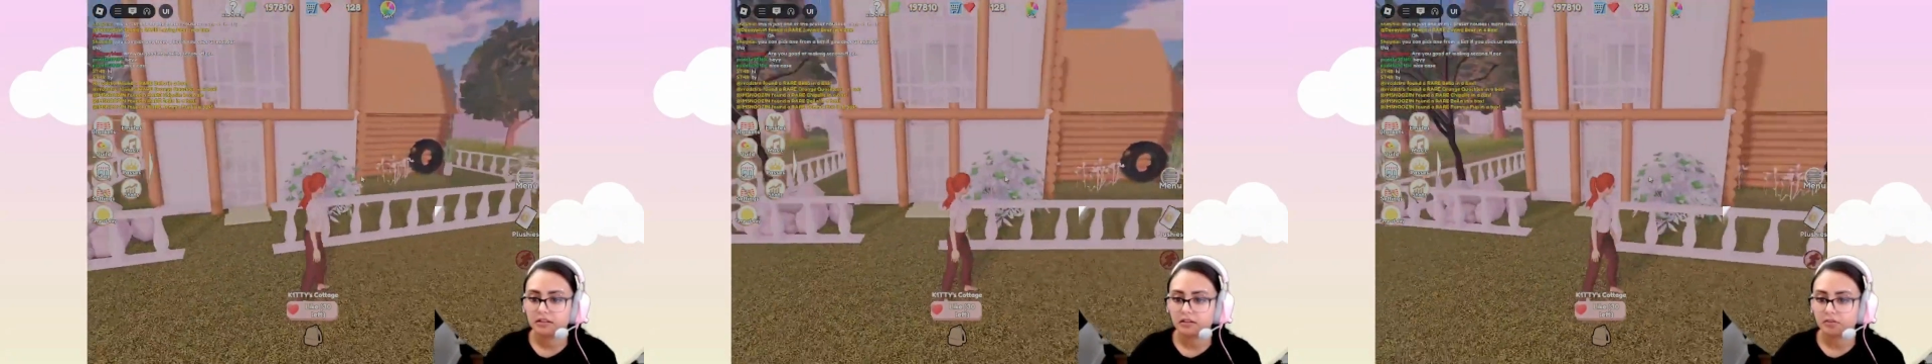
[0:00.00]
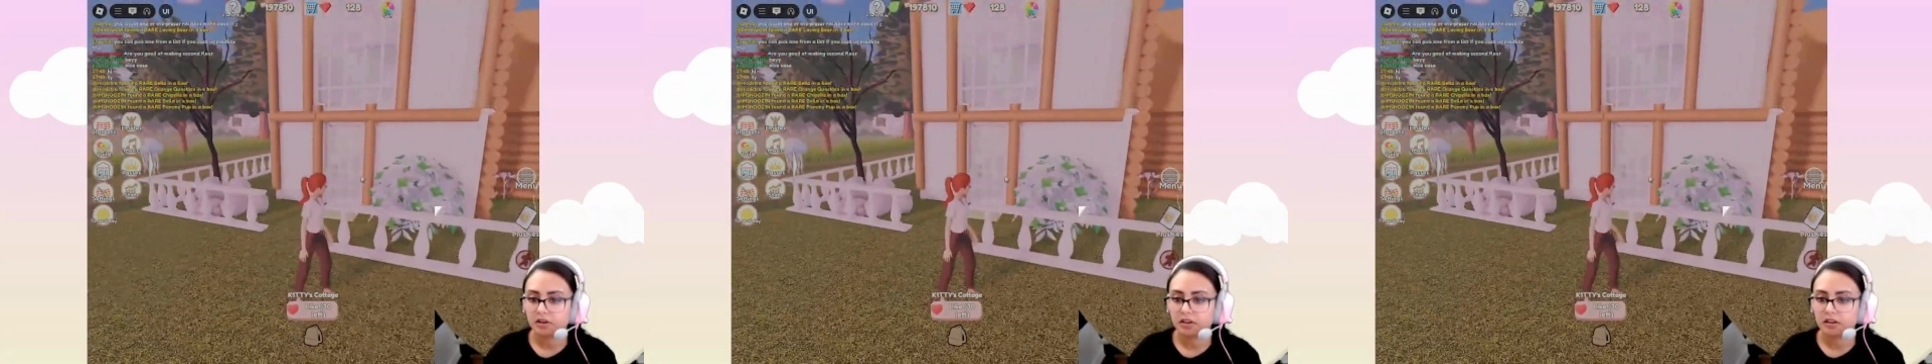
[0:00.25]

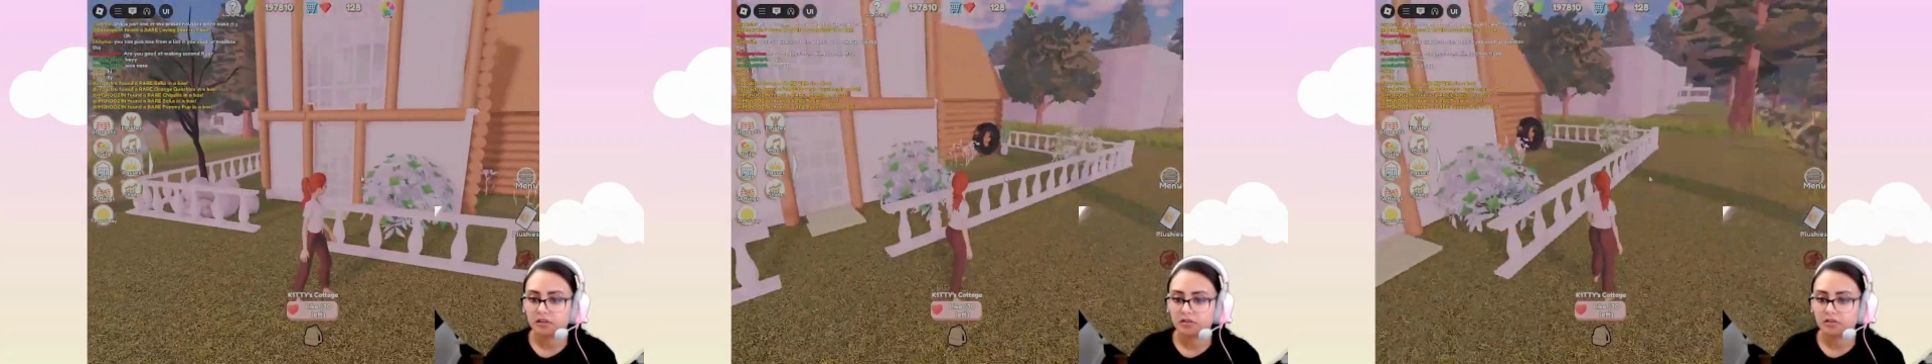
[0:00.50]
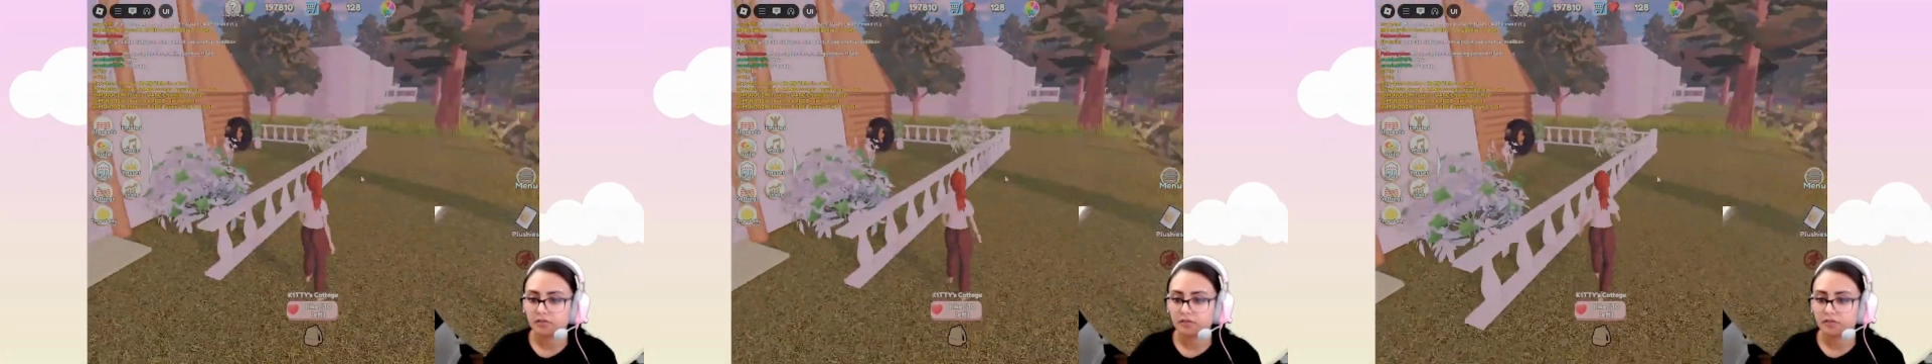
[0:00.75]
Pretty cute.
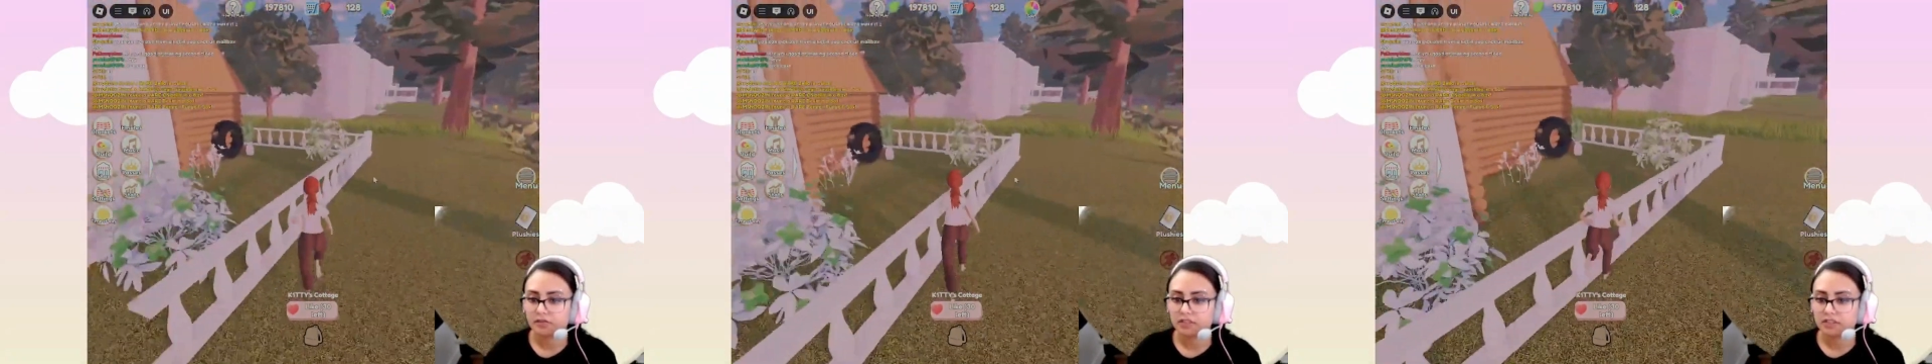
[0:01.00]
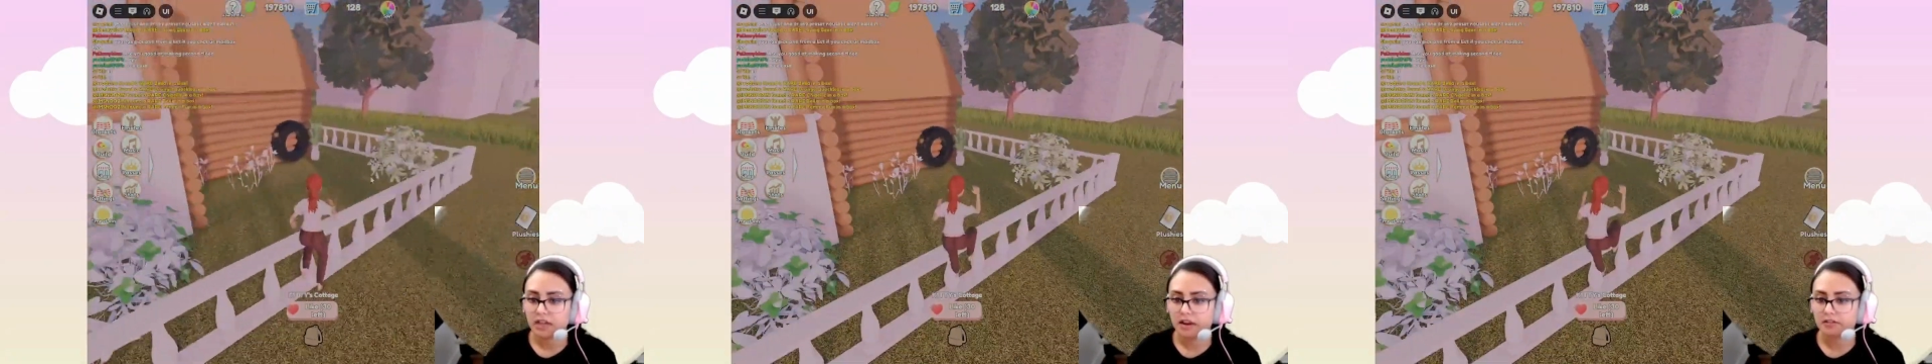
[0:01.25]
The
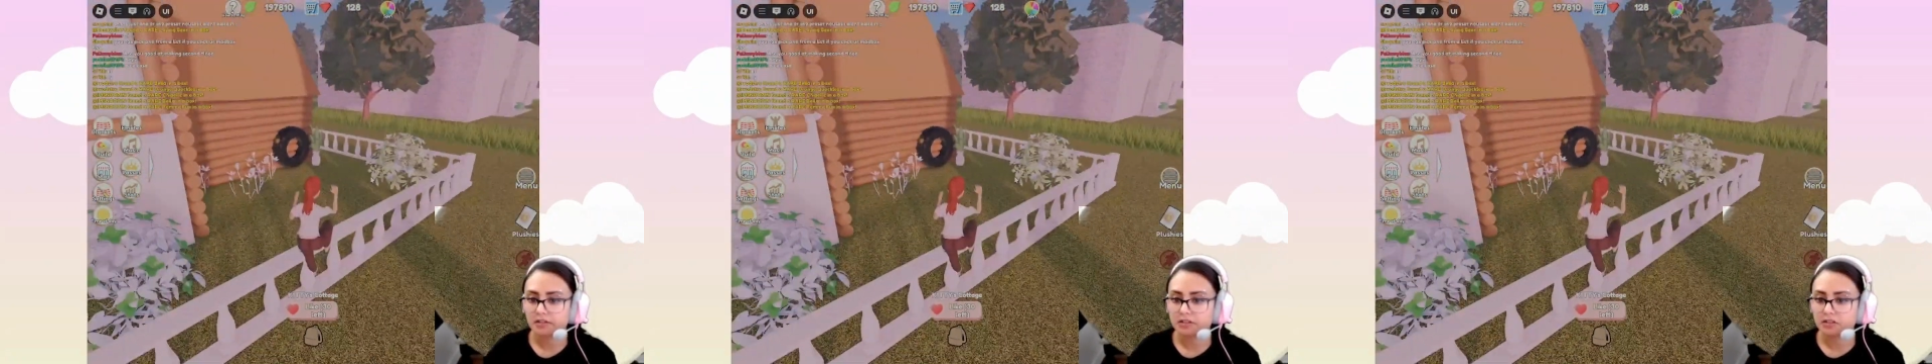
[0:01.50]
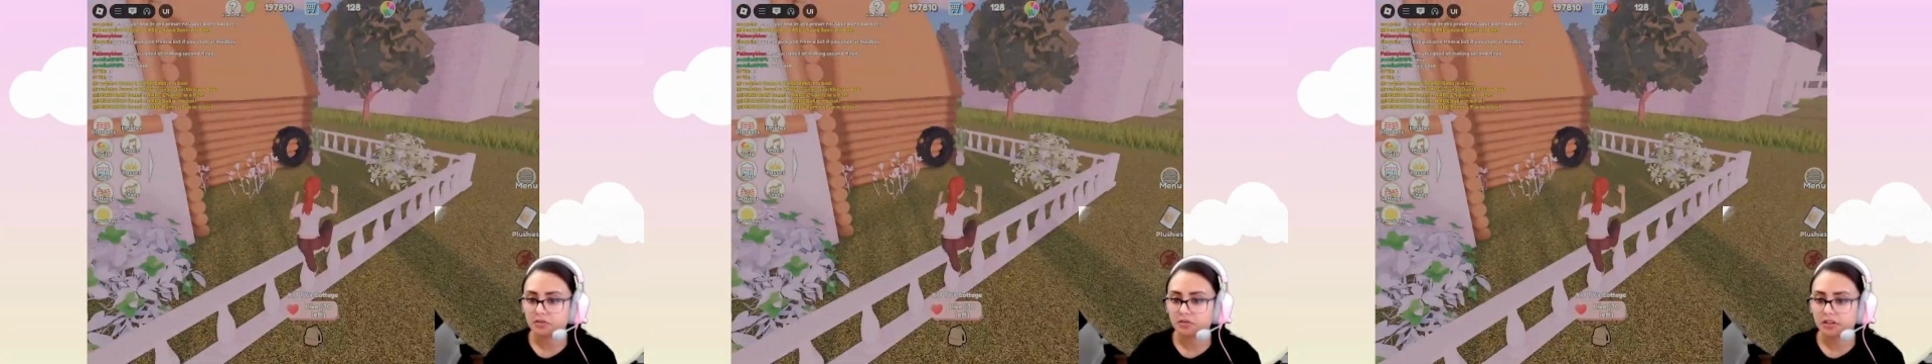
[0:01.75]
tire is
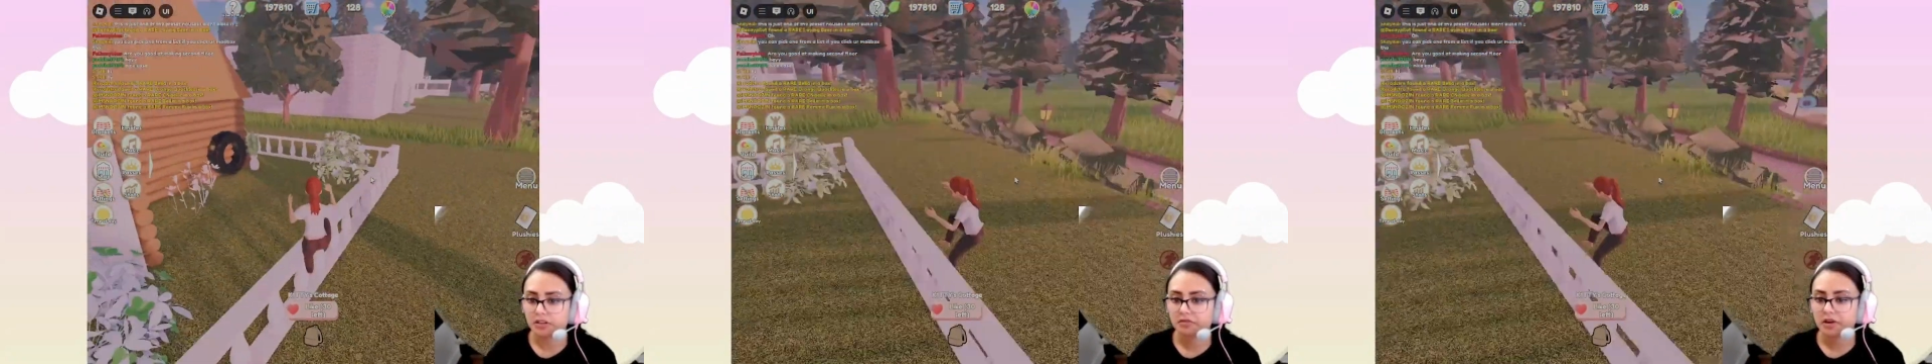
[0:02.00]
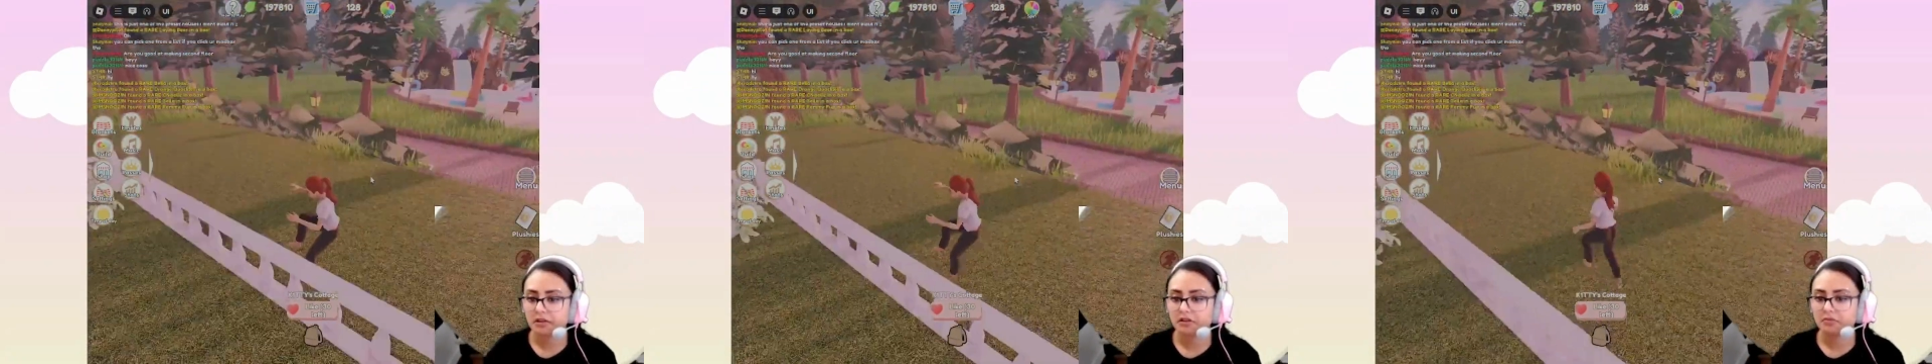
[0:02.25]
completely
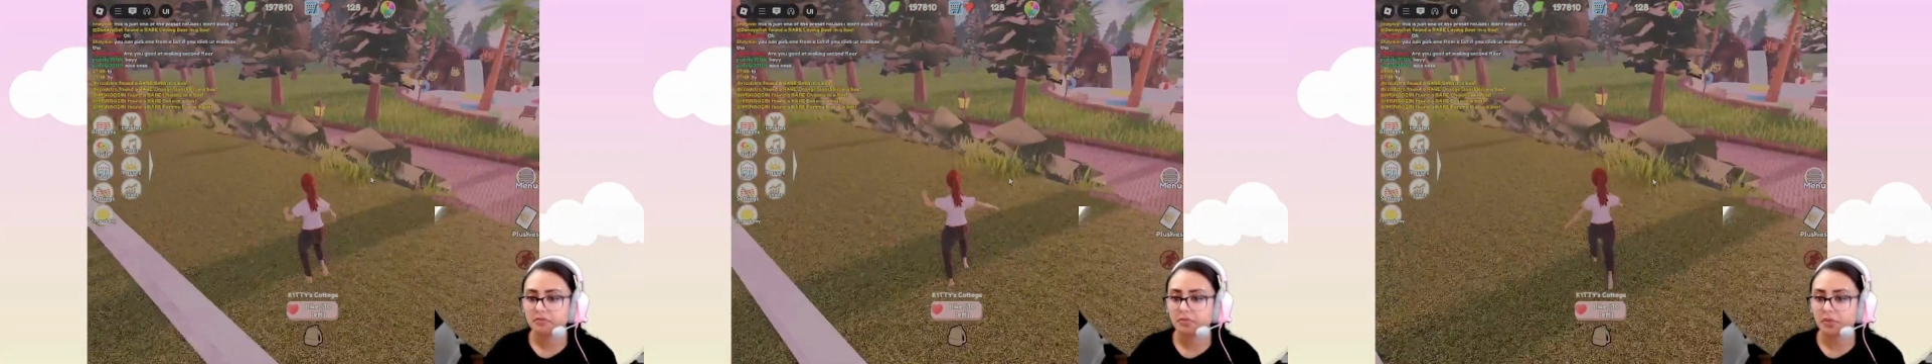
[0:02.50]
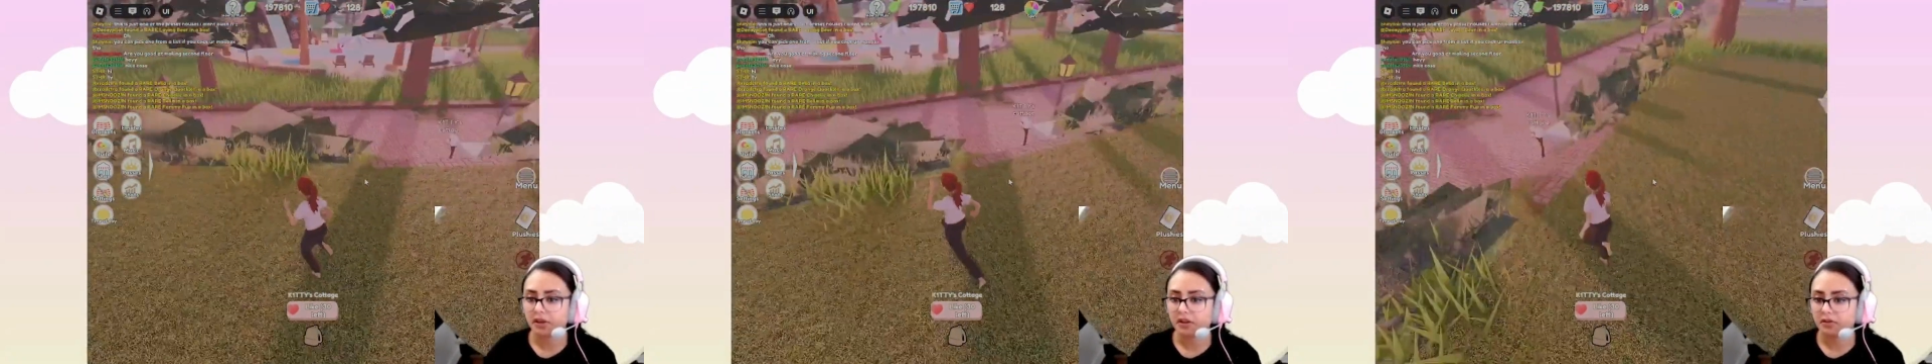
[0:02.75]
random,
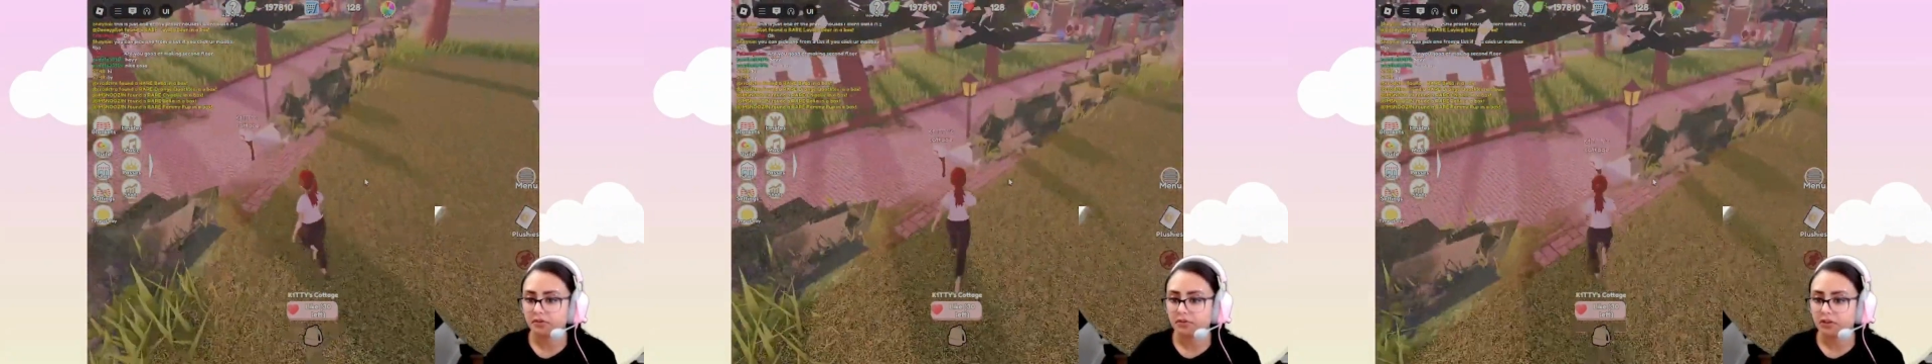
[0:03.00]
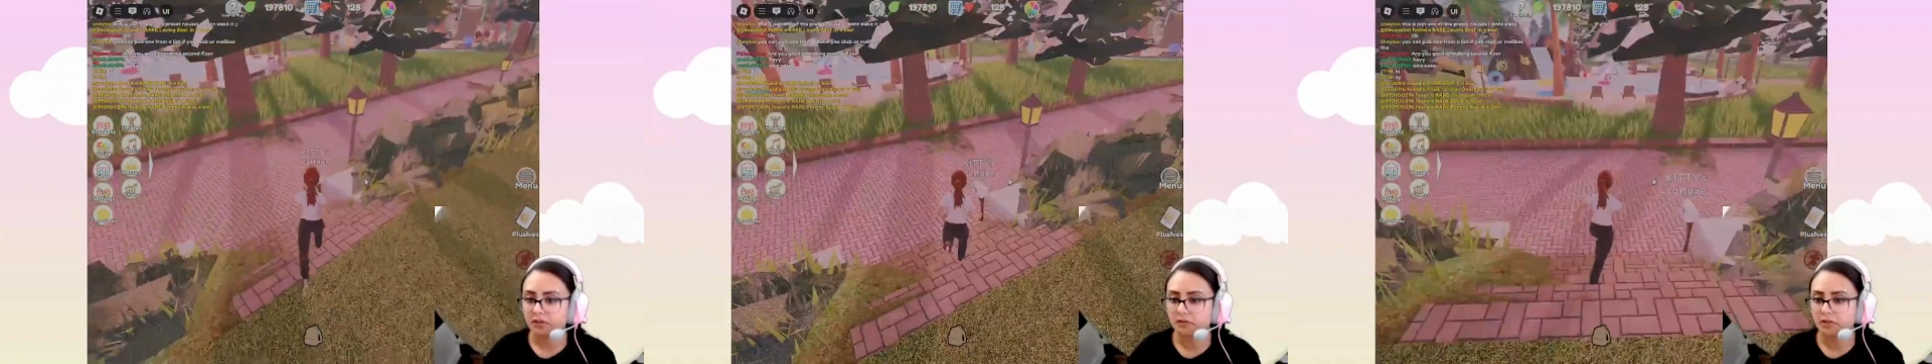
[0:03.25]
but
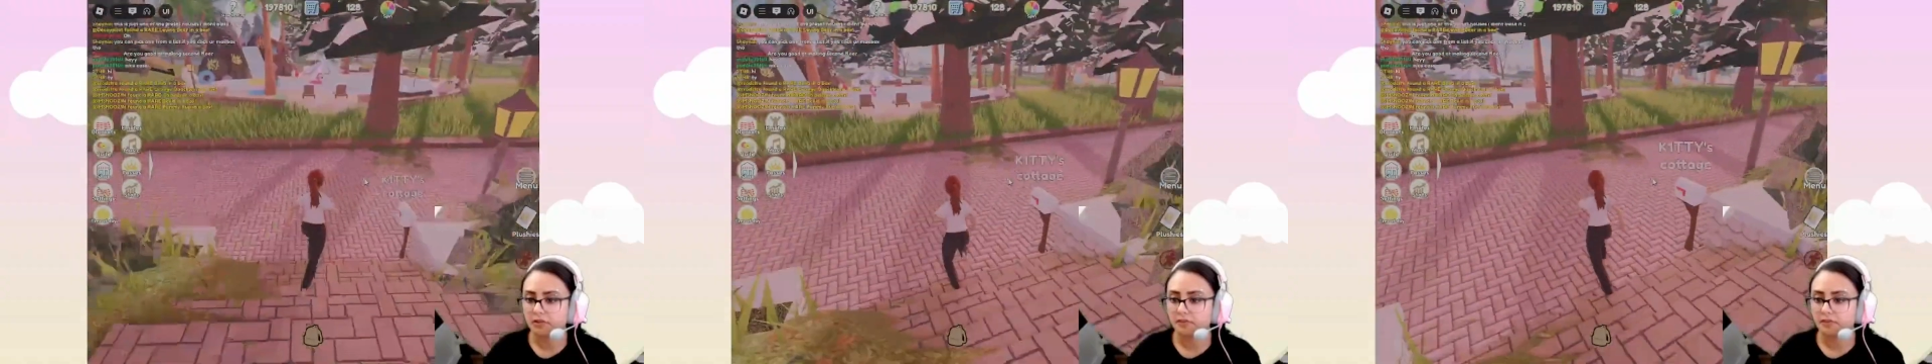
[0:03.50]
you know what?